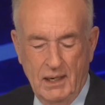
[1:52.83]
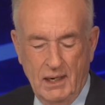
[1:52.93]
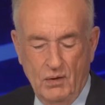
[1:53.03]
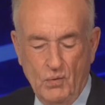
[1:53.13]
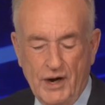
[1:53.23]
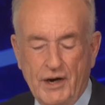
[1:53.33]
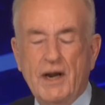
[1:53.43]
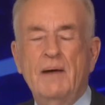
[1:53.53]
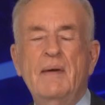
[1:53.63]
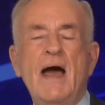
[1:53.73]
uh, we're
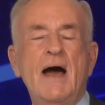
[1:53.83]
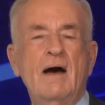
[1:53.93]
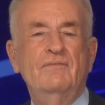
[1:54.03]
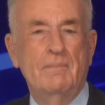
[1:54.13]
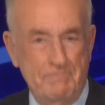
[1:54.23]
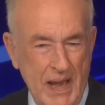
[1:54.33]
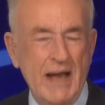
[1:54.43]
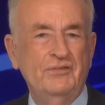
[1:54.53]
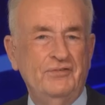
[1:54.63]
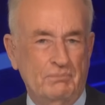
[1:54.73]
going to have the
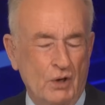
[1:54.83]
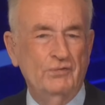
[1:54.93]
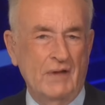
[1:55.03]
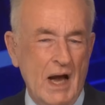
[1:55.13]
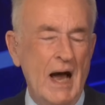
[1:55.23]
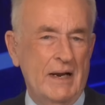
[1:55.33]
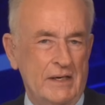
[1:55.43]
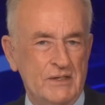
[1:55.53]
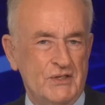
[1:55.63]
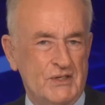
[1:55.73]
best, most
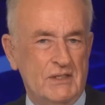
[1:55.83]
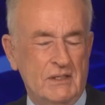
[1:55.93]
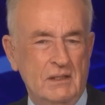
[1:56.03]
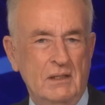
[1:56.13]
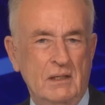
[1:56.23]
honest